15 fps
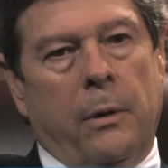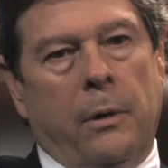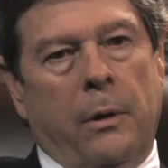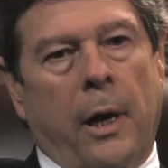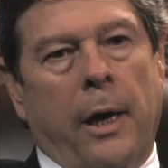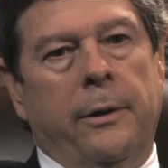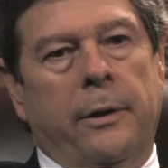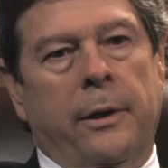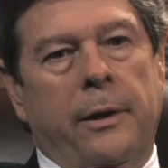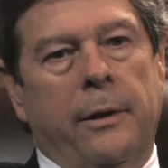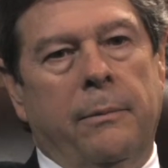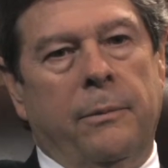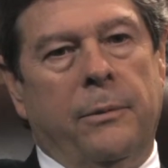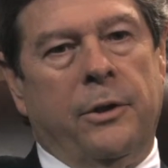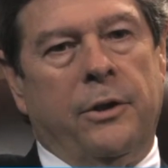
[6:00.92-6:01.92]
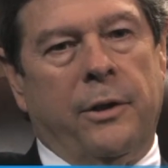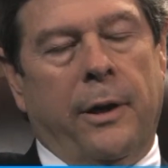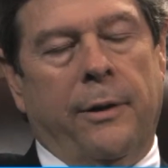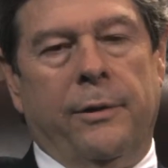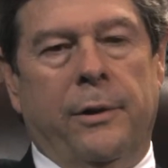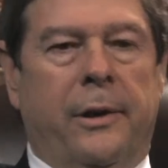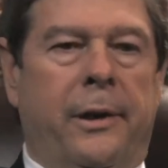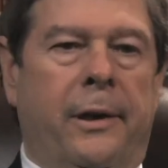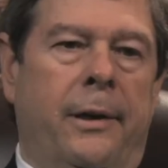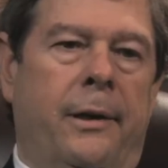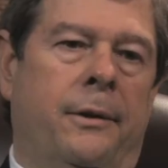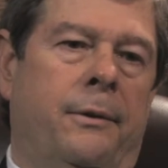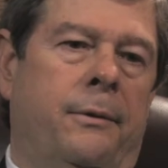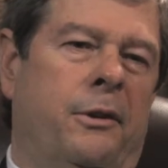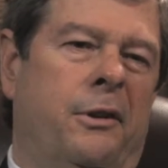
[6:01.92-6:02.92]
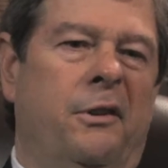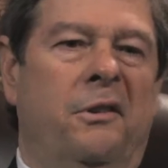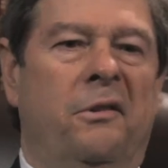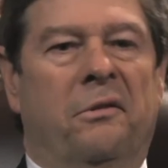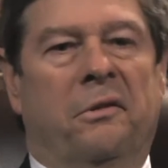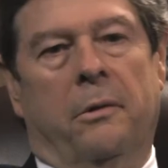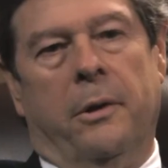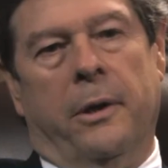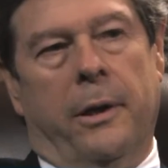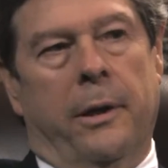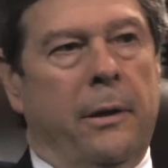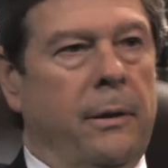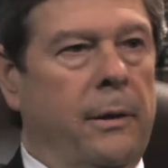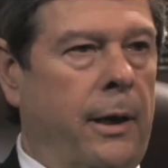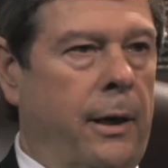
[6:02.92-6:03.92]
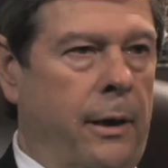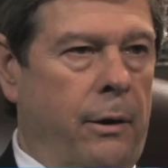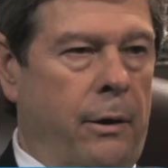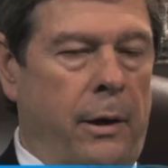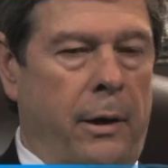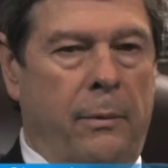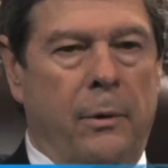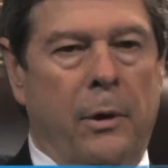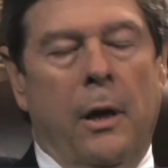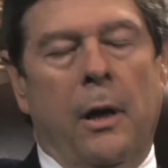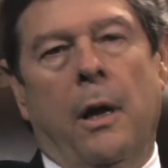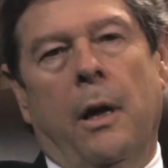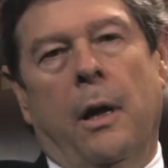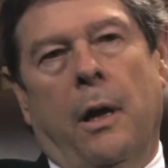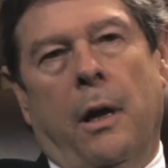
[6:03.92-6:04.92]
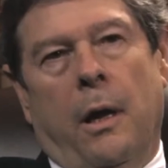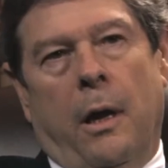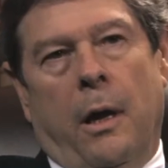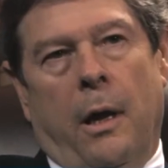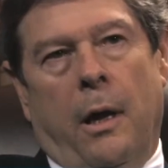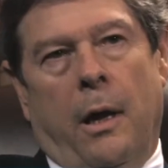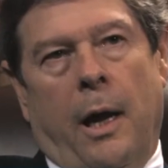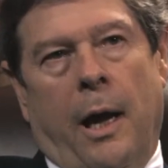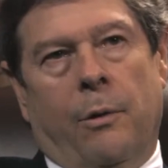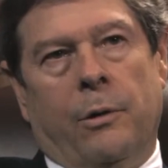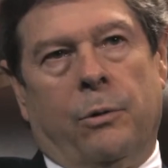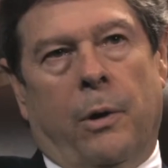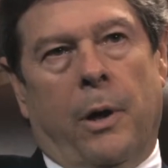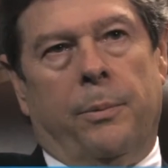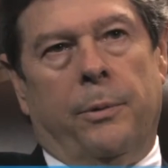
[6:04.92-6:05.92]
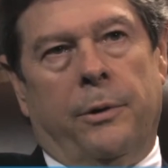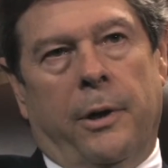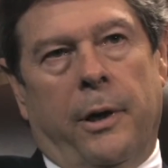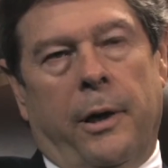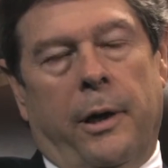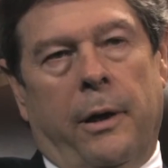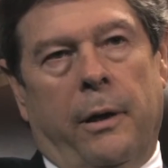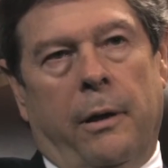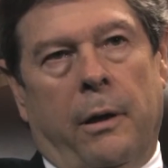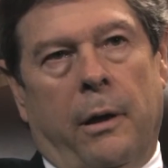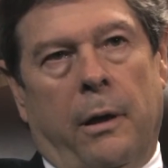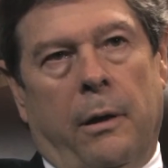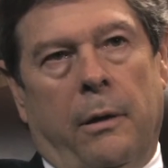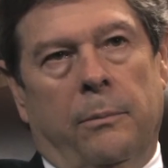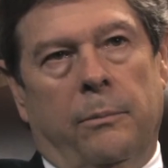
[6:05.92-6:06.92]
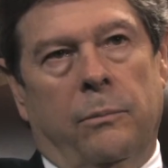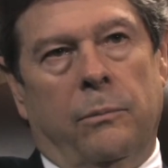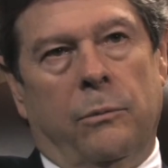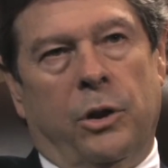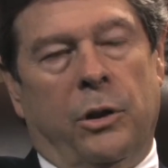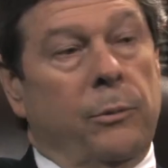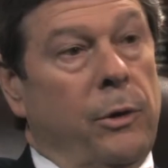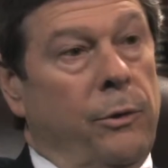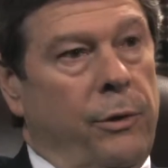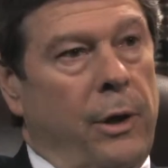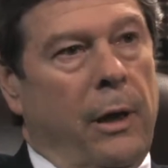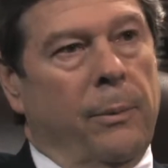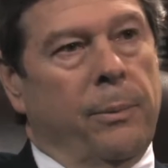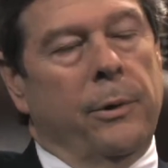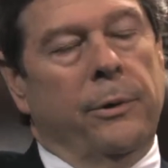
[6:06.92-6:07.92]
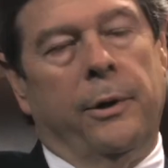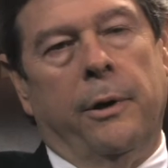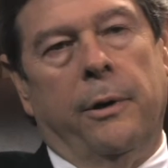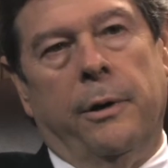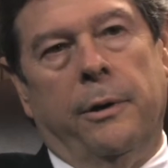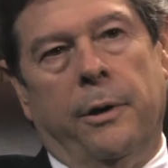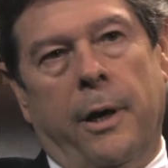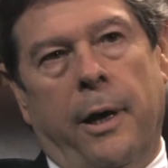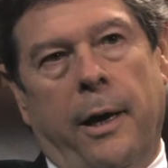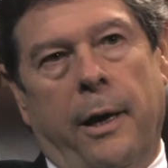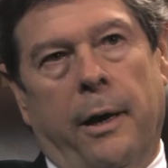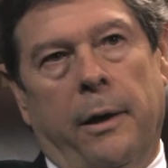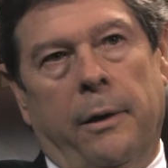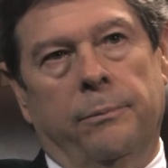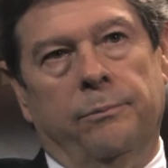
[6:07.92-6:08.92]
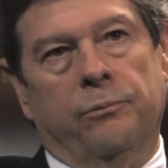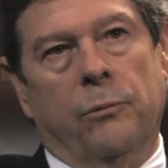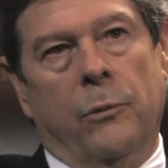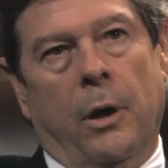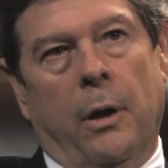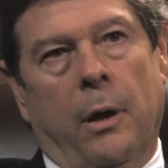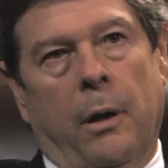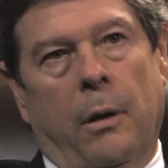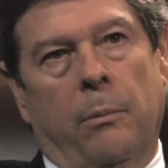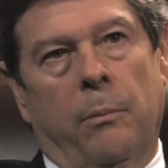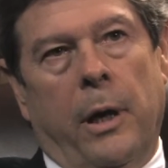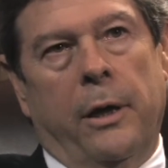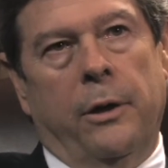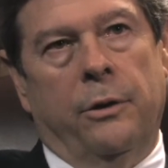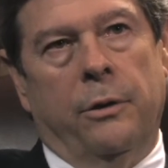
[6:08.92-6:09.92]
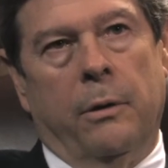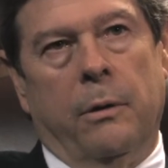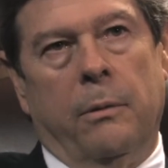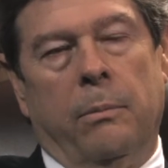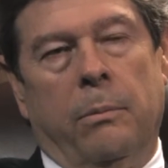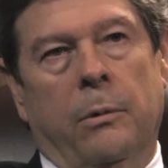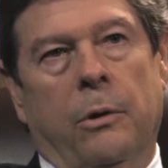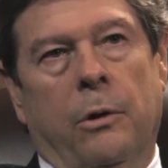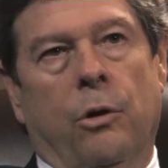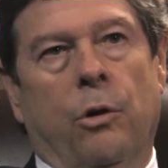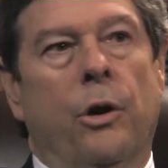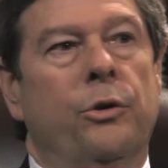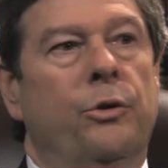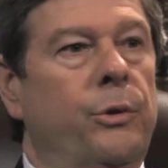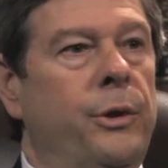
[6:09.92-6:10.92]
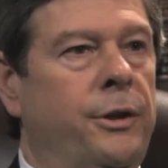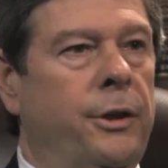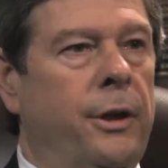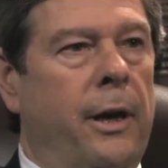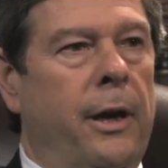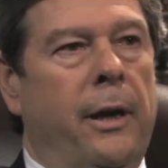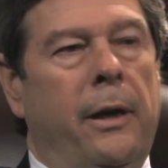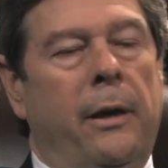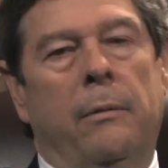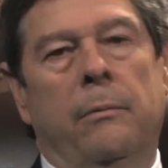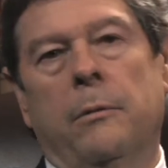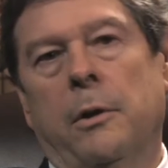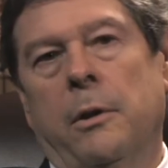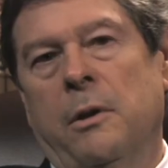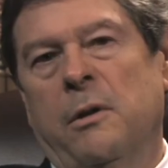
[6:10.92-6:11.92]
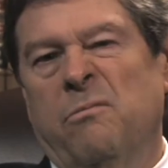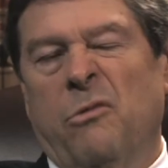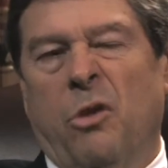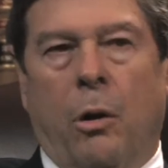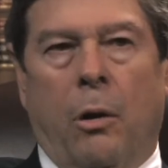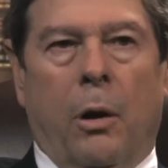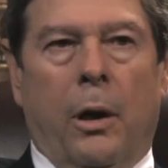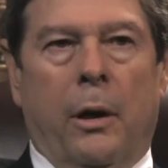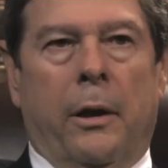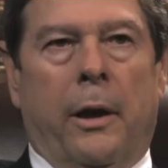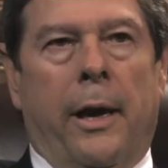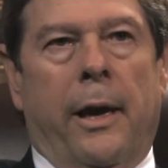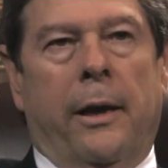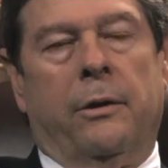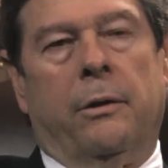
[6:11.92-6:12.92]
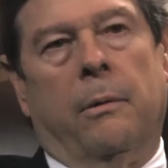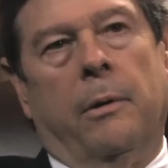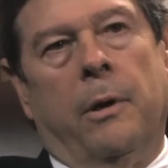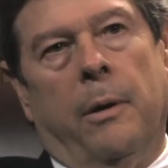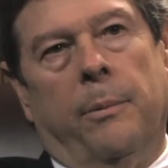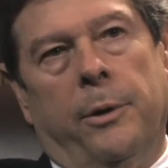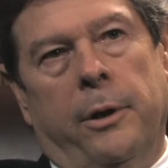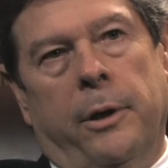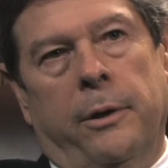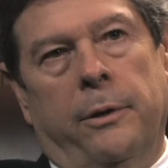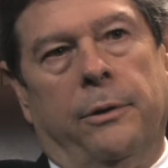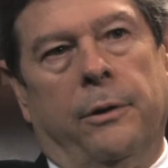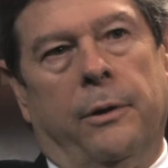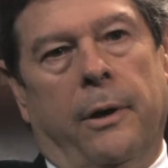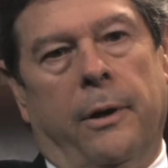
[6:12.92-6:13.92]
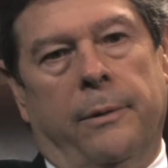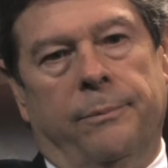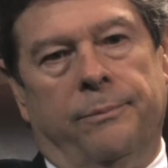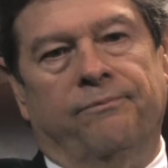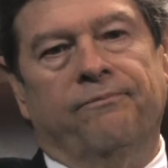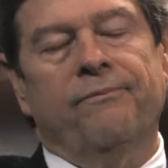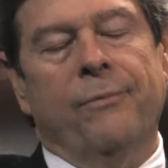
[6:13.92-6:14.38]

1972, 3 in that area. Uh, I was representing uh, some developers here in town, uh, major grocery chain, oil and gas companies, um,